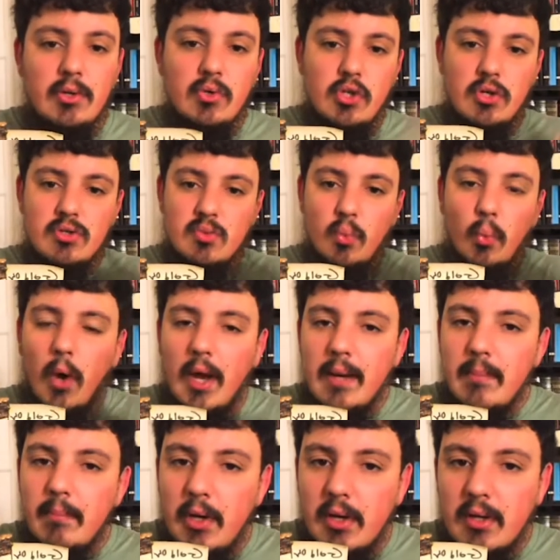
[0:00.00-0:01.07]
You chose
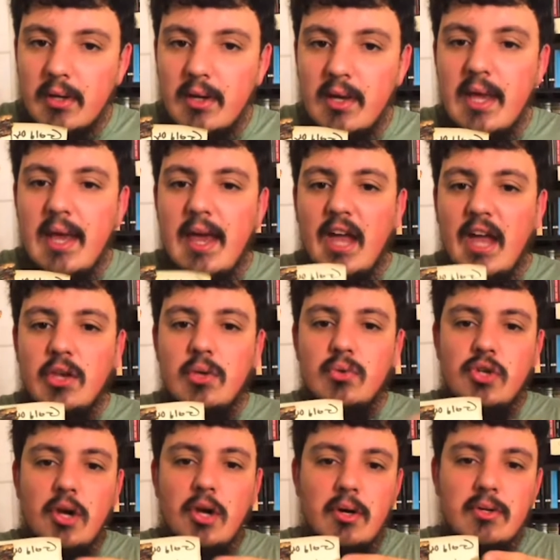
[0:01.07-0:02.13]
one book, and you
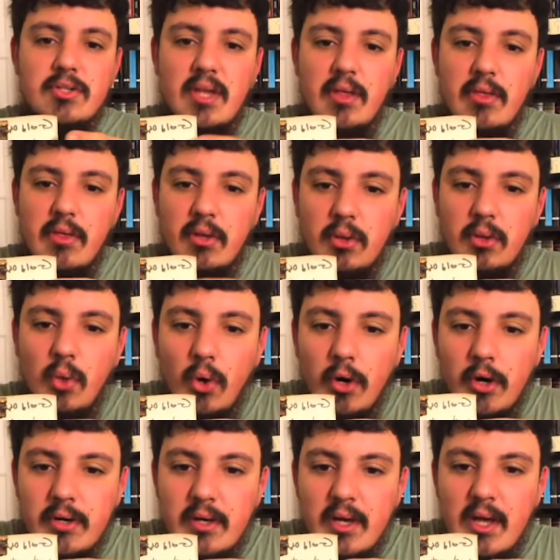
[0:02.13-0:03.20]
chose The
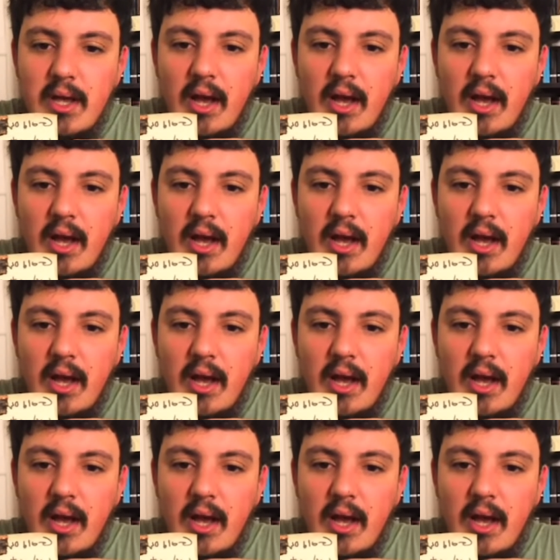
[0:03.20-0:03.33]
Lord